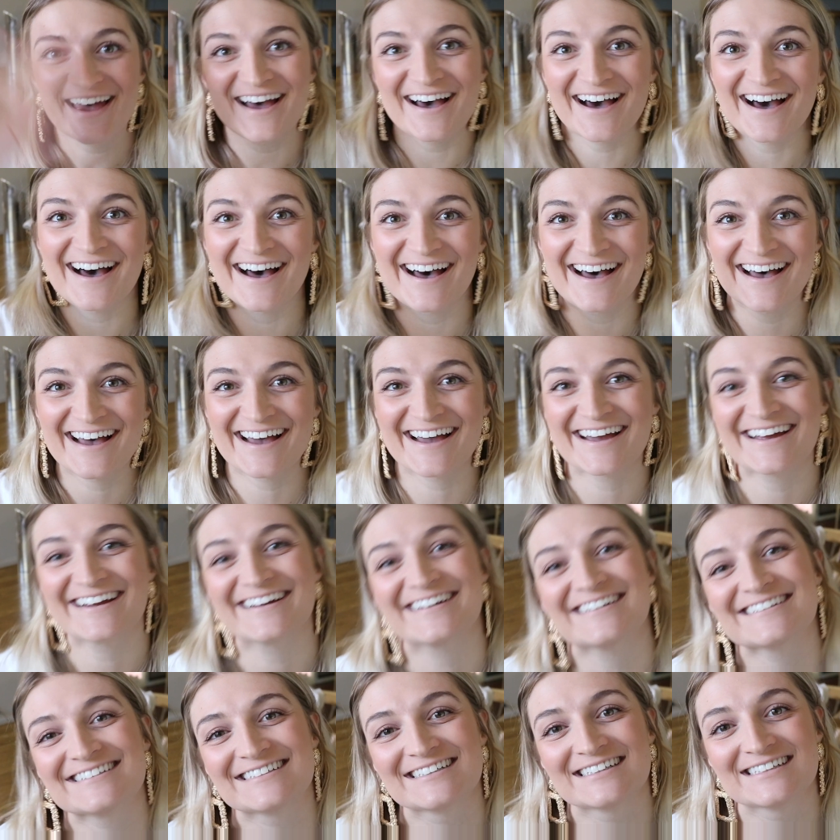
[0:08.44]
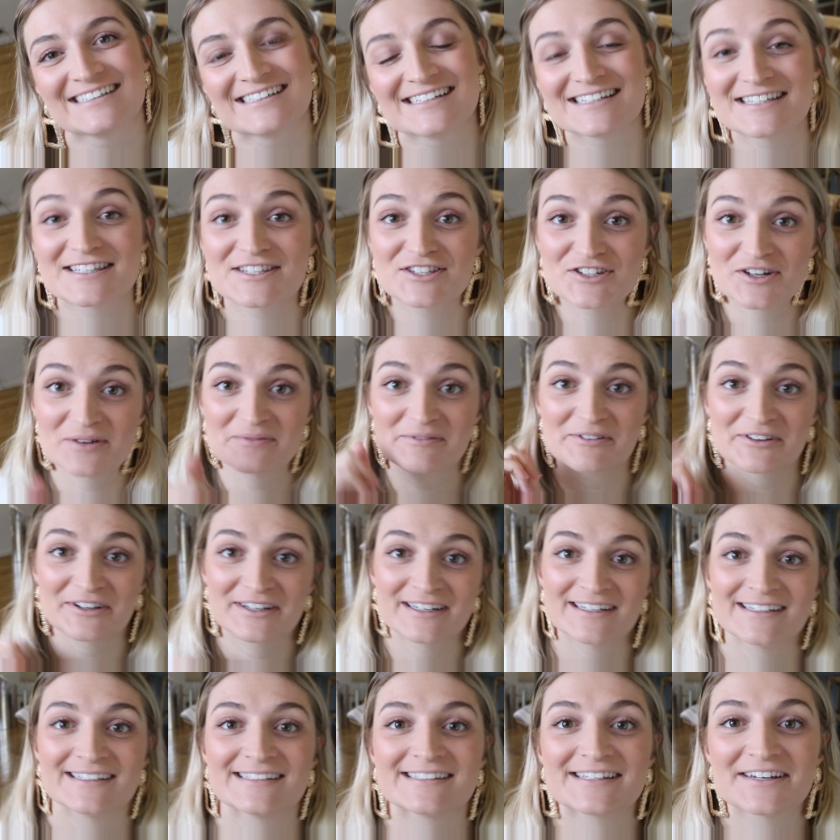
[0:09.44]
Hi. Stop
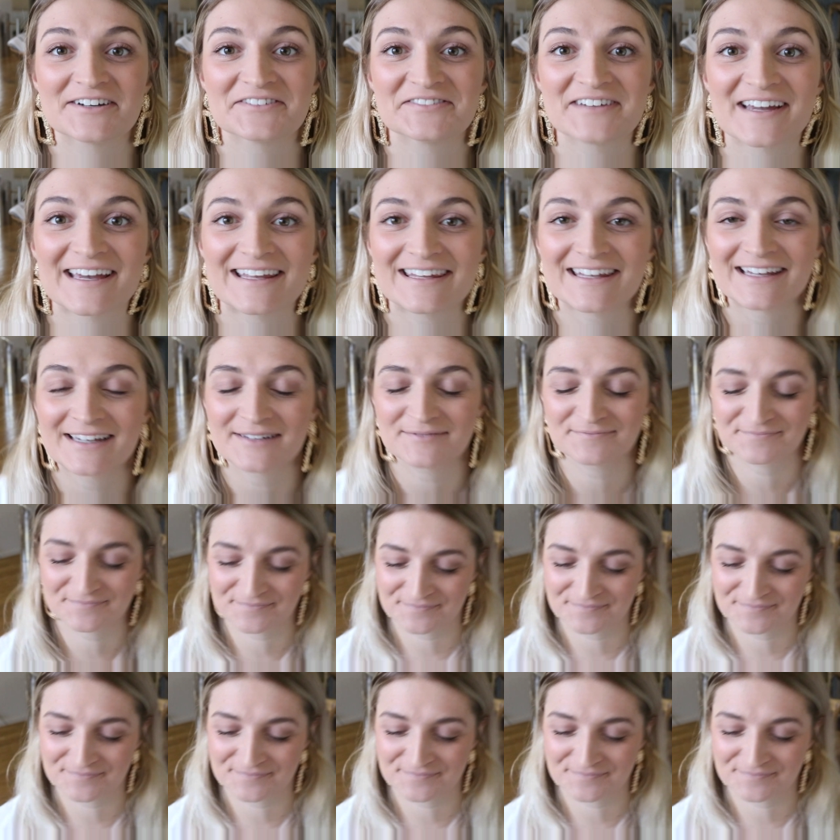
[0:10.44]
looking at yourself, Ellie.